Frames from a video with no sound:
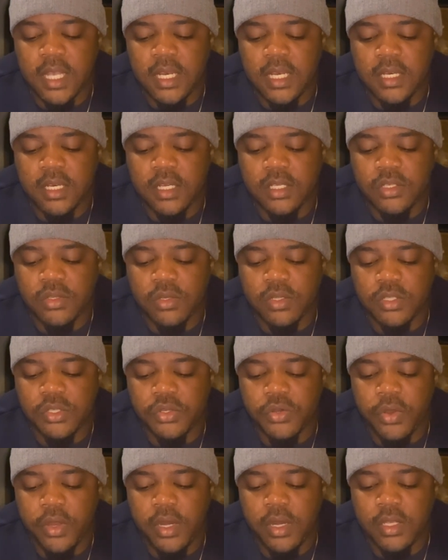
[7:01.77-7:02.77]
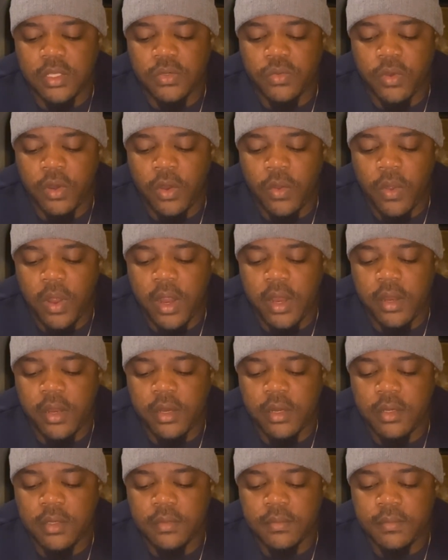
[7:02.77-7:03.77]
and a drug screen is required,
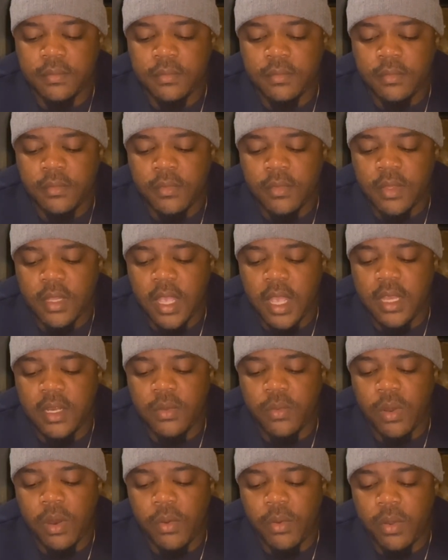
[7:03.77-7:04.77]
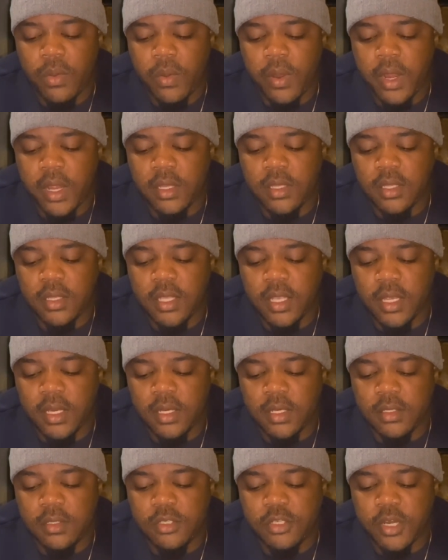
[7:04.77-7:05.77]
and you are required to take the
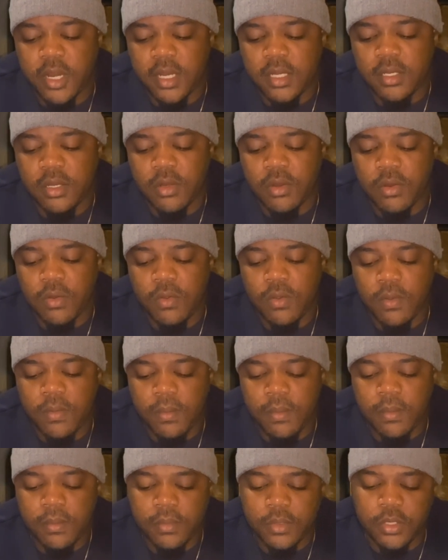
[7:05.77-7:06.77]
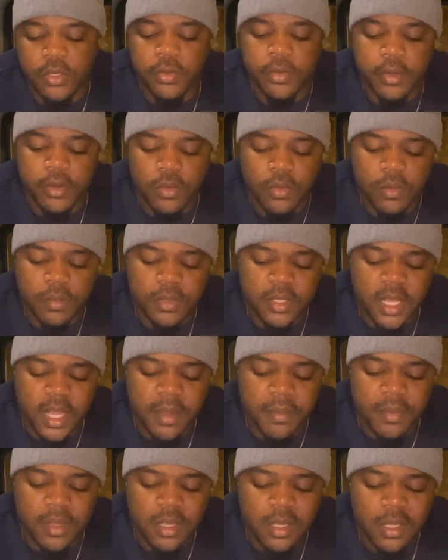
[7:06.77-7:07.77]
tractor home during home
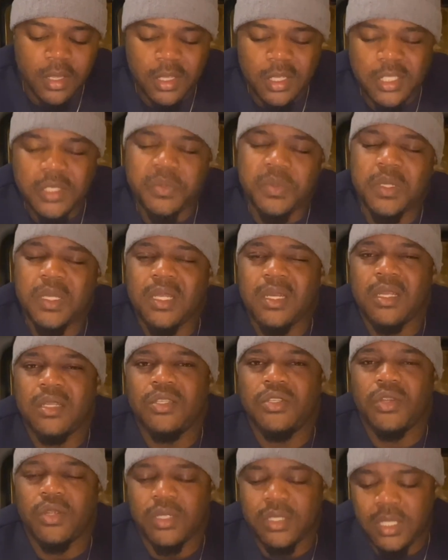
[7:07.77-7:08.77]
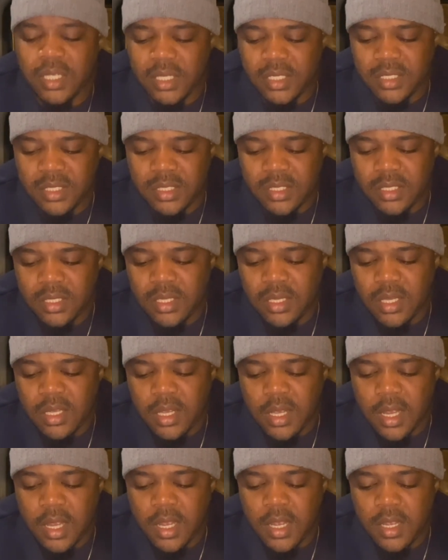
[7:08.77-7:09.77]
time. Speaking of drug tests,
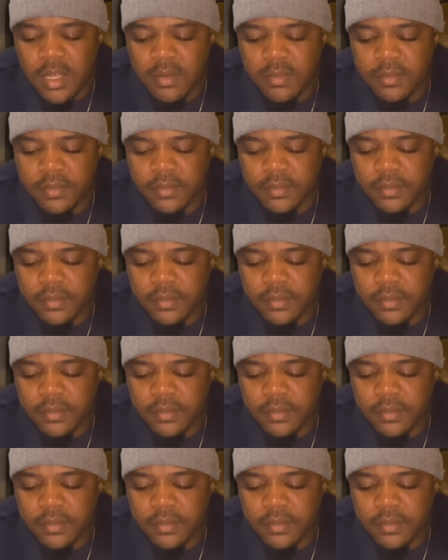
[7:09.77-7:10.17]
I